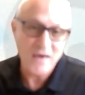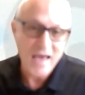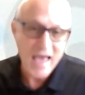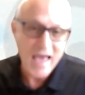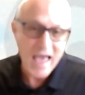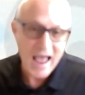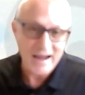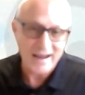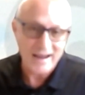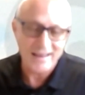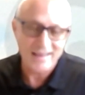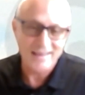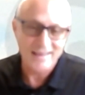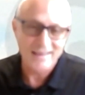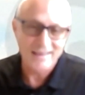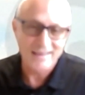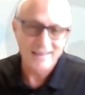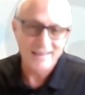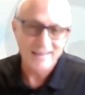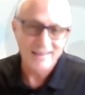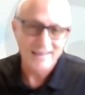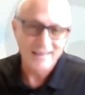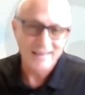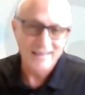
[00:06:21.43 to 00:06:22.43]
back.
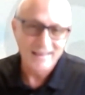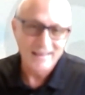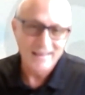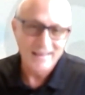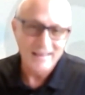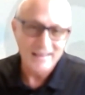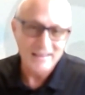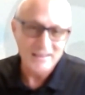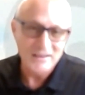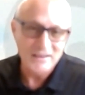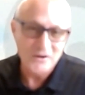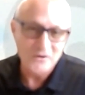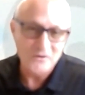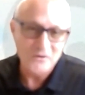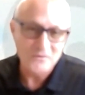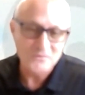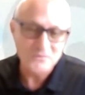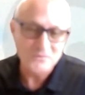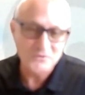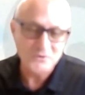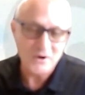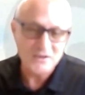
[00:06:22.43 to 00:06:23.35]
So